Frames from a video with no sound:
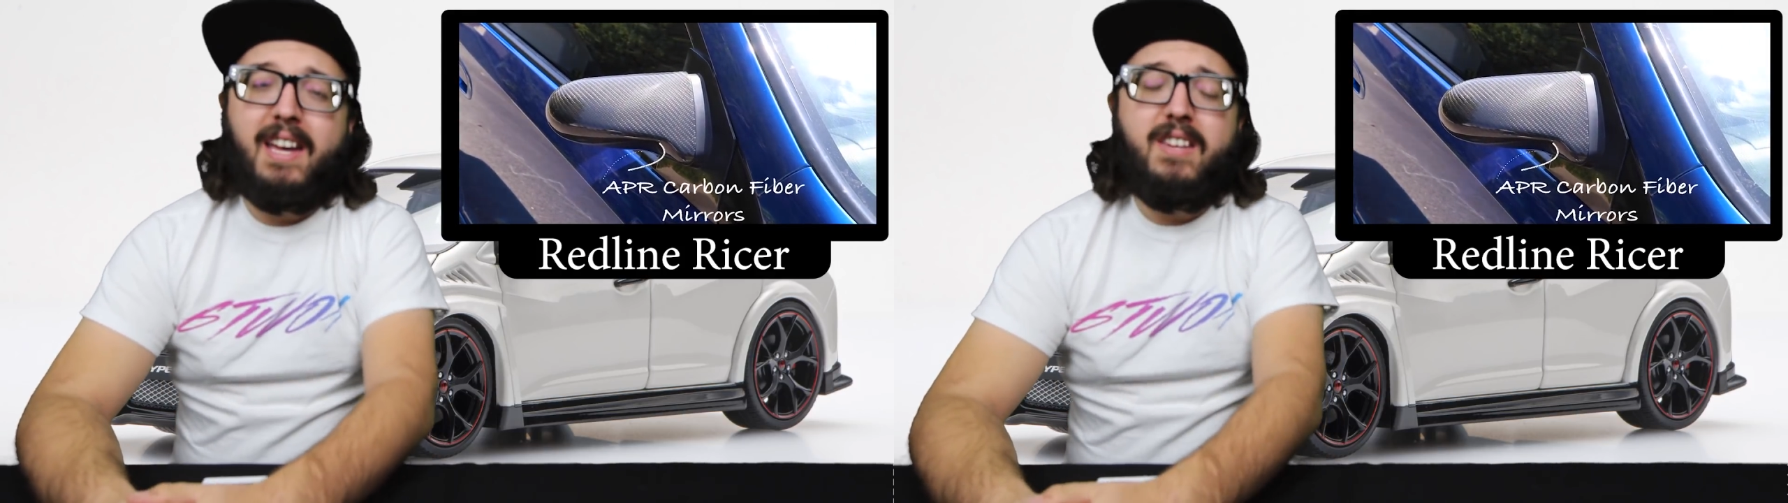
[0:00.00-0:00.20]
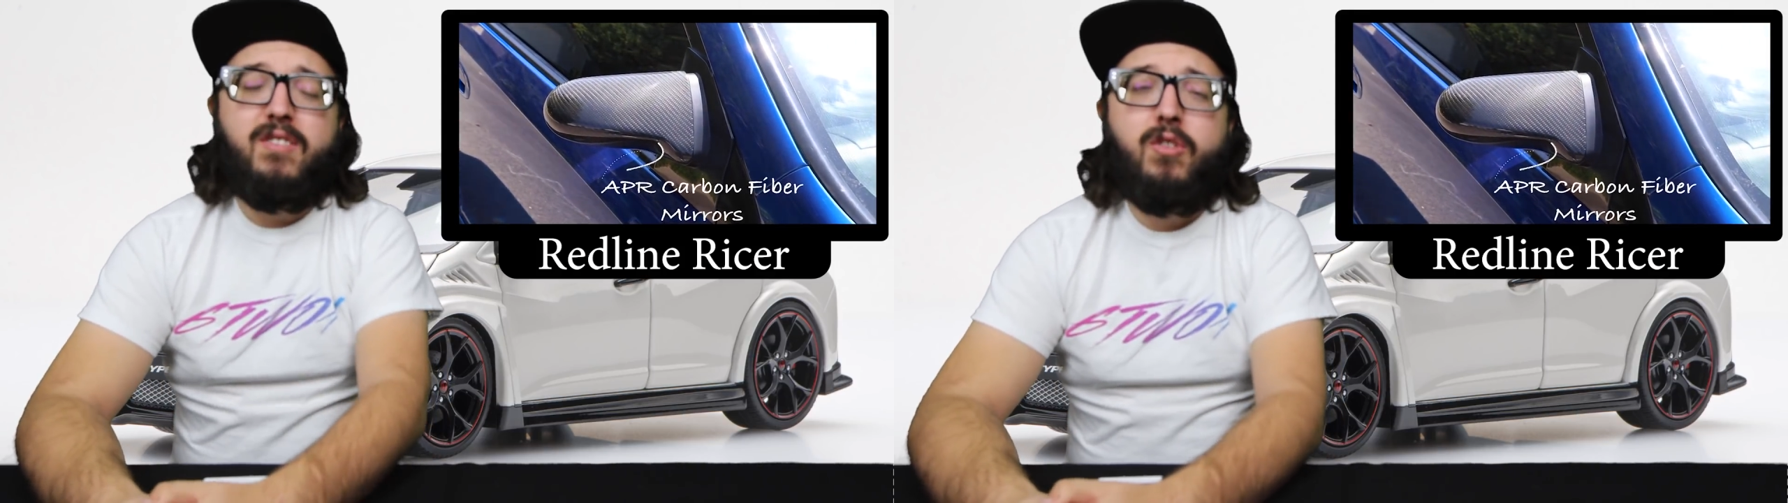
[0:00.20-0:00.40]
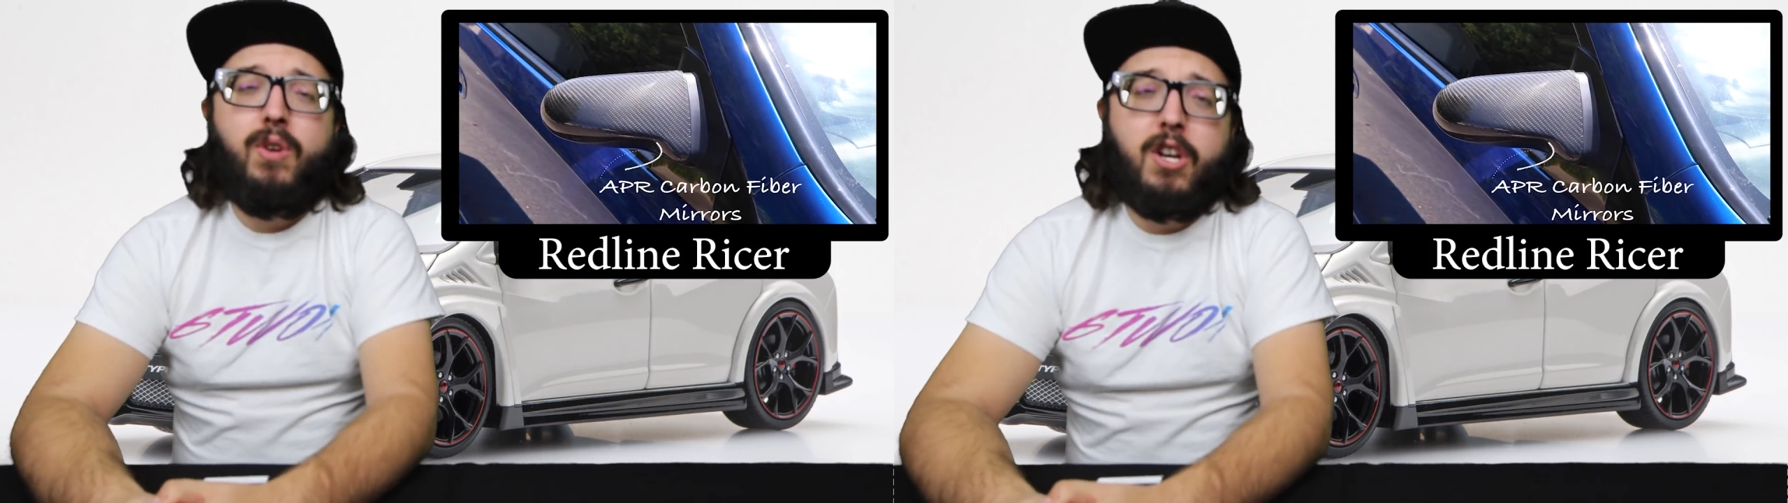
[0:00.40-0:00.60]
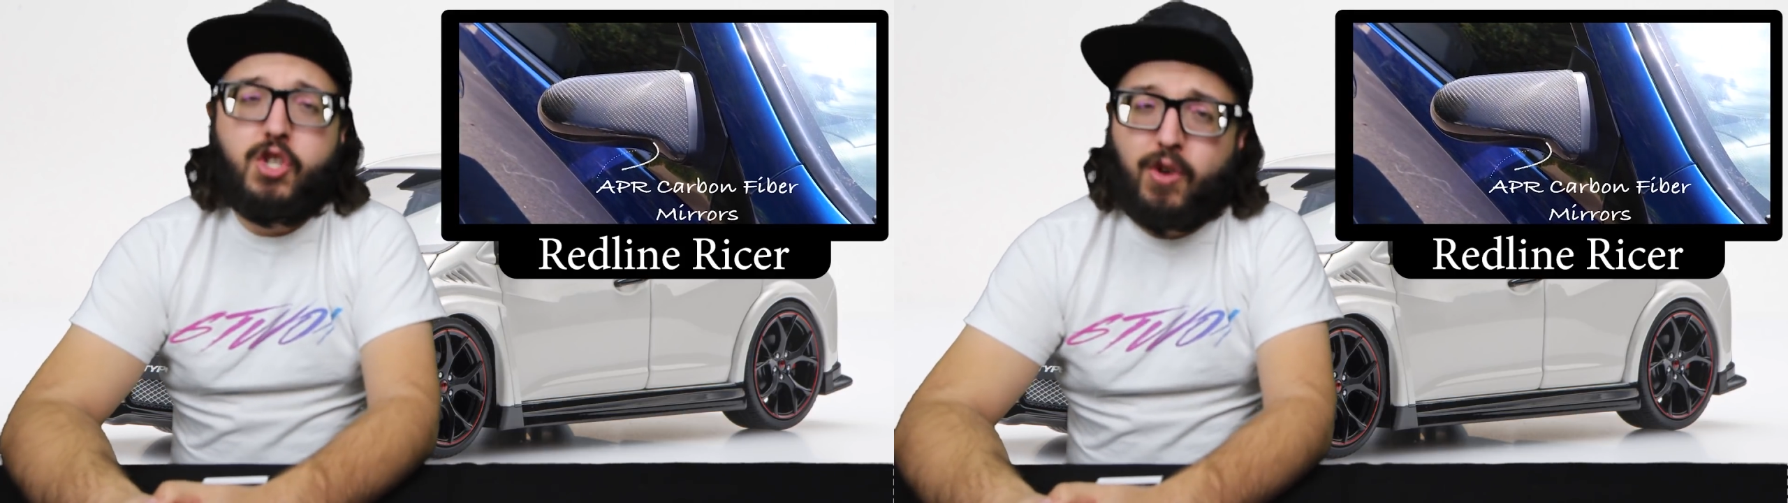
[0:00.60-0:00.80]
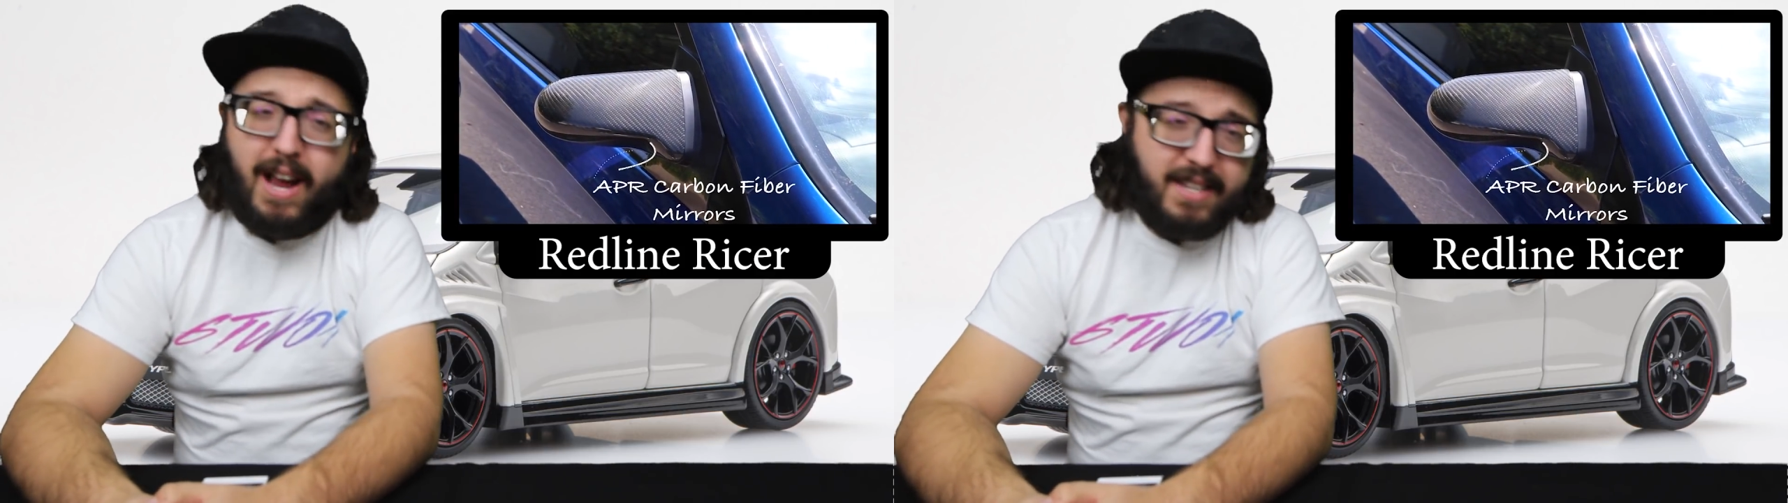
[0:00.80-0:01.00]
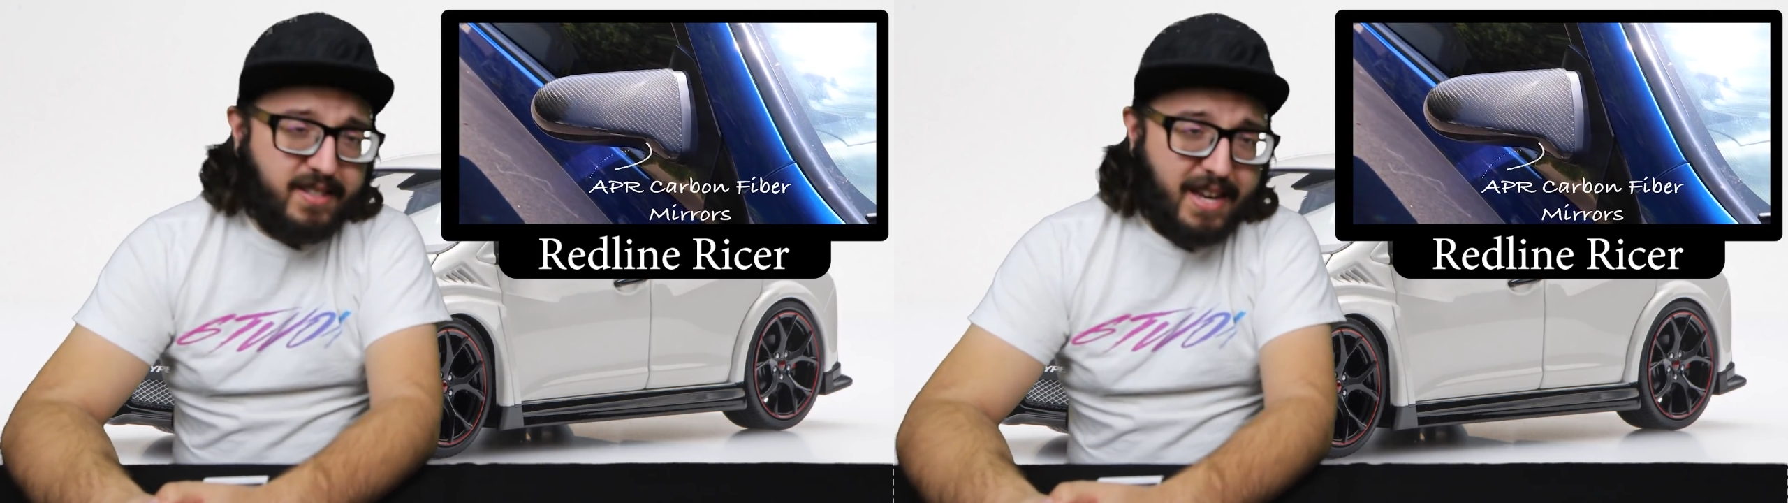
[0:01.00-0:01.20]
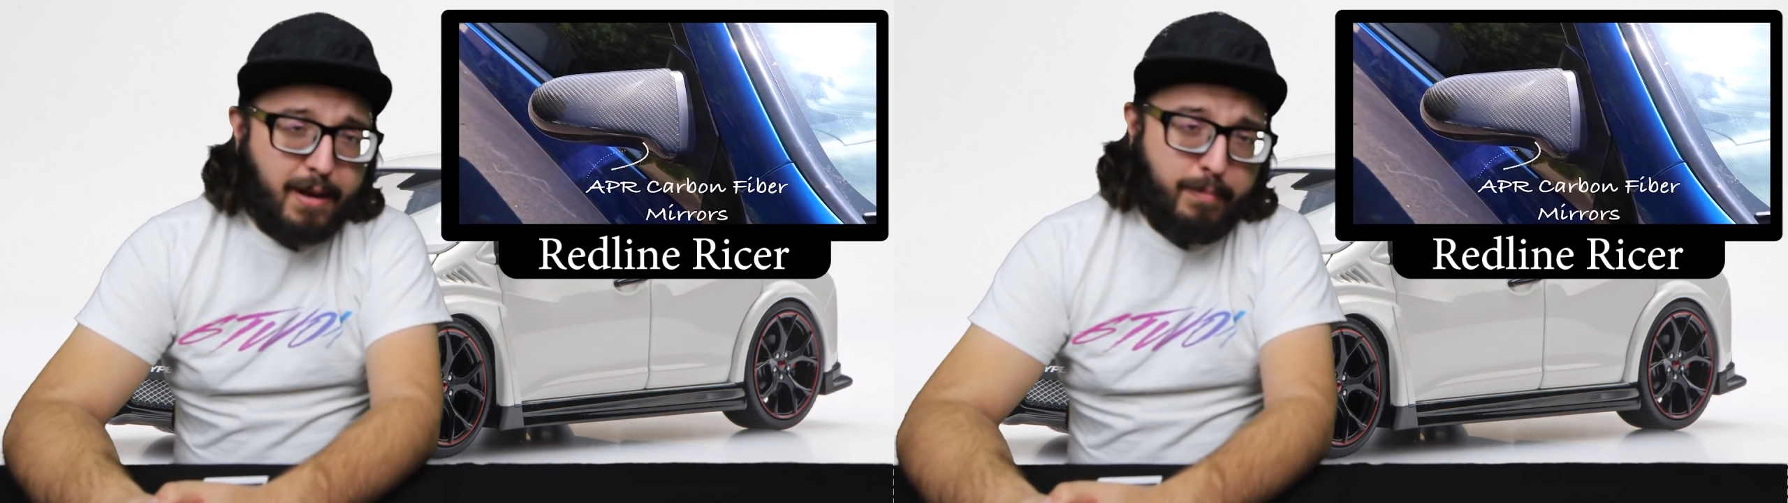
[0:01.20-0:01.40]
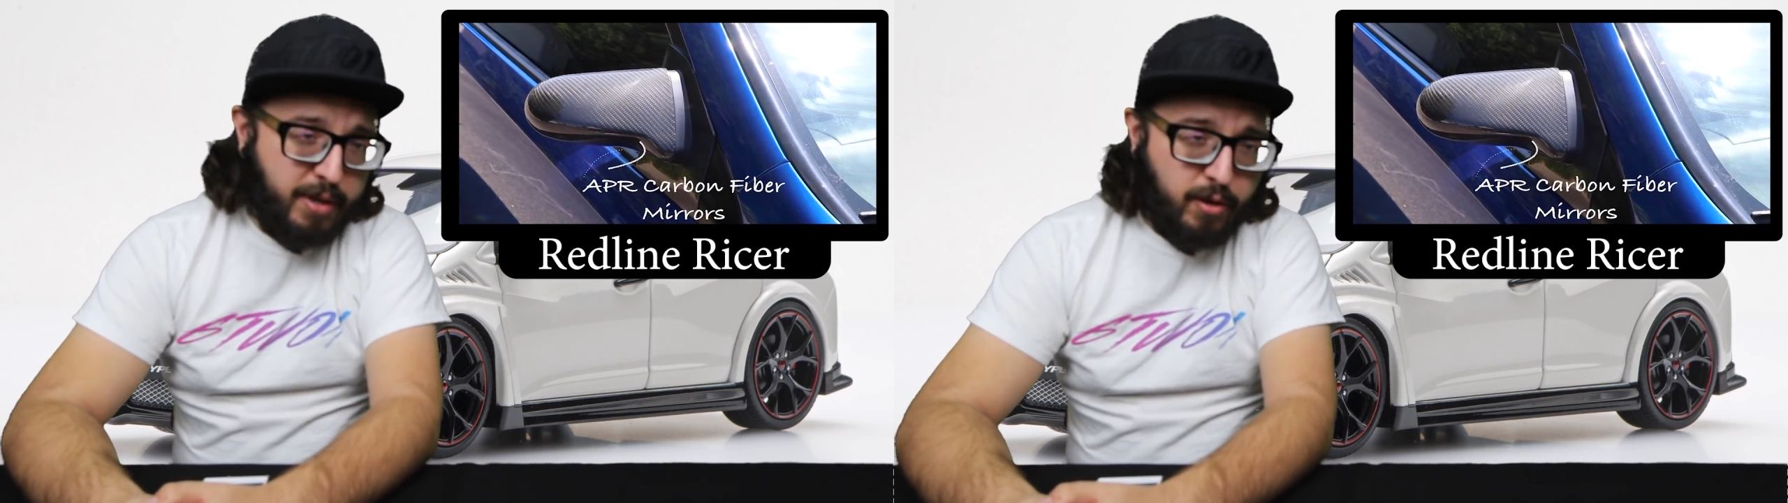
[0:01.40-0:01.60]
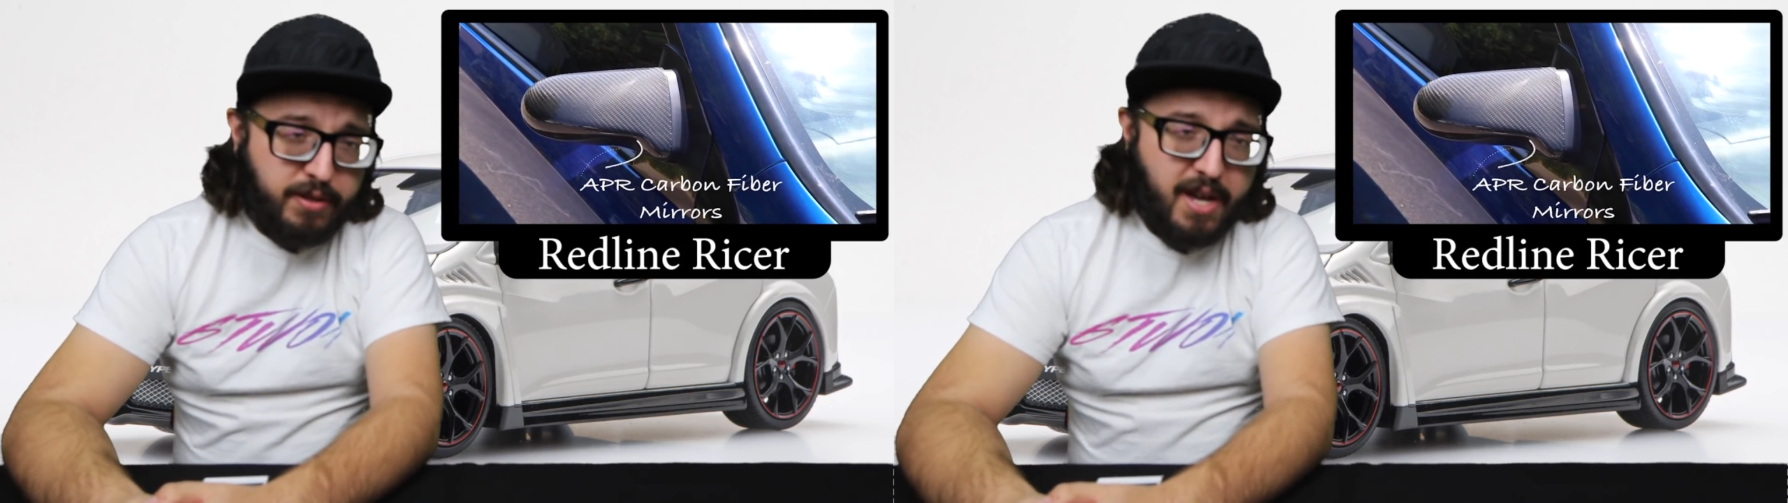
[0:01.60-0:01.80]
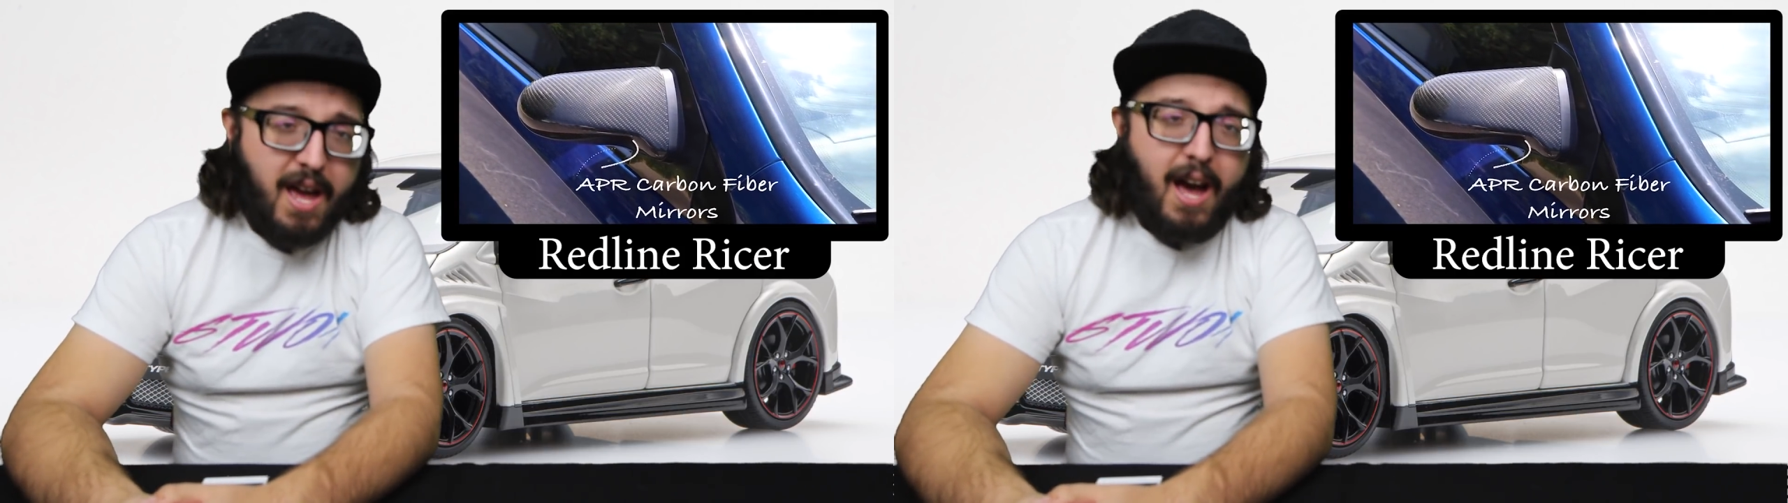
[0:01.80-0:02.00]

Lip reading: He's doing a track setup build.